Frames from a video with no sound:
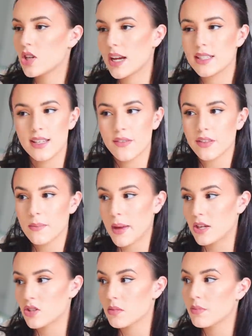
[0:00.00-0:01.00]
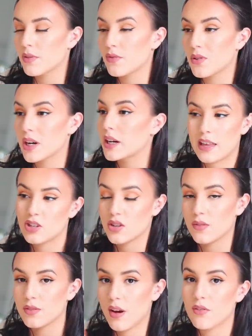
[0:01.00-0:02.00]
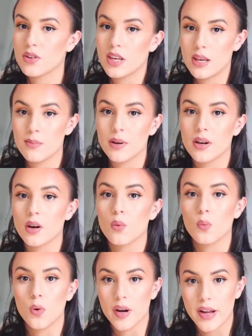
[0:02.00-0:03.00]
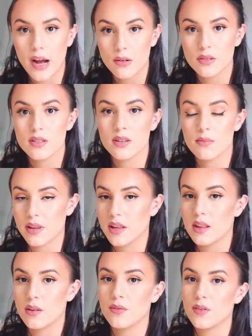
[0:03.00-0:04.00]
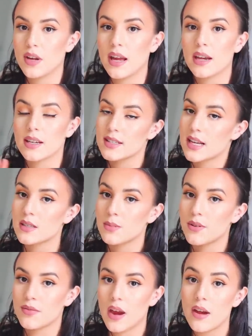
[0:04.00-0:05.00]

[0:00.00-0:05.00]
She has definitely mentioned before that she'll forever keep her workouts completely free and accessible for